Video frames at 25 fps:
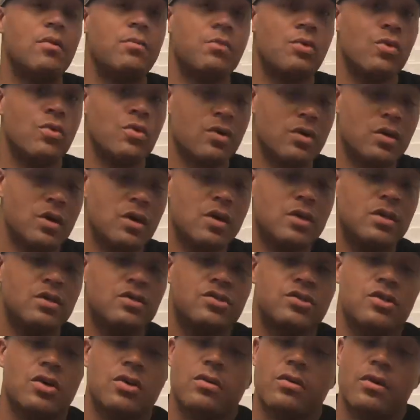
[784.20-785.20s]
more.
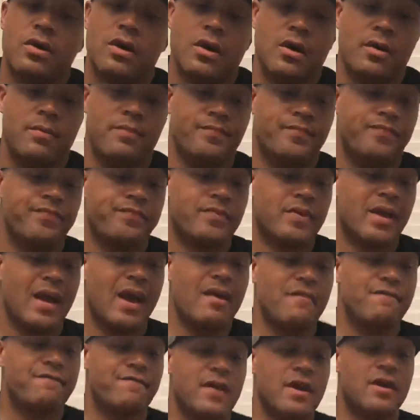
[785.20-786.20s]
So
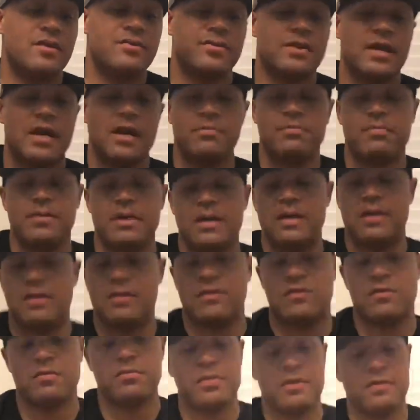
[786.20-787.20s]
I found that
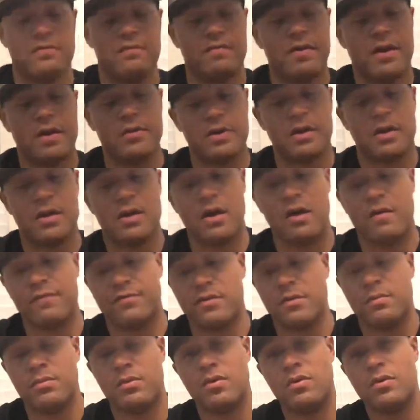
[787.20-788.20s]
to be very
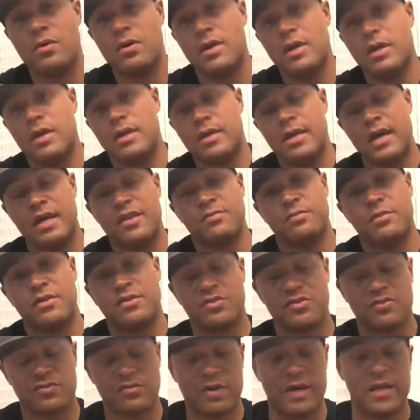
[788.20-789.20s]
comfortable, not as much
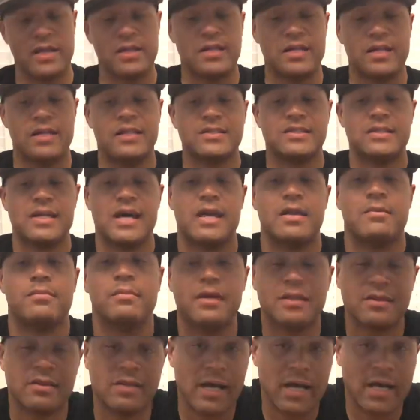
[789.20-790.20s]
strain the inside of
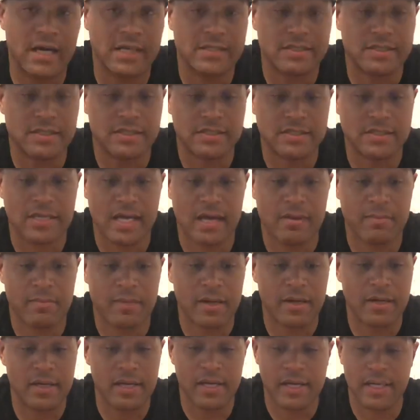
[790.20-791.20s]
my thighs and inside of
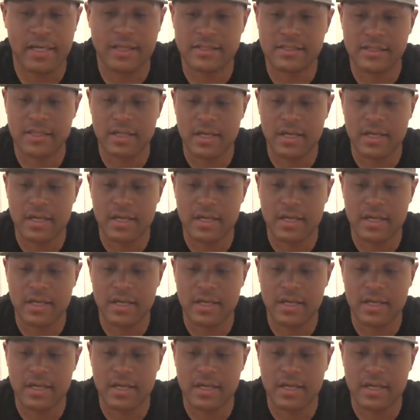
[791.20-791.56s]
my legs.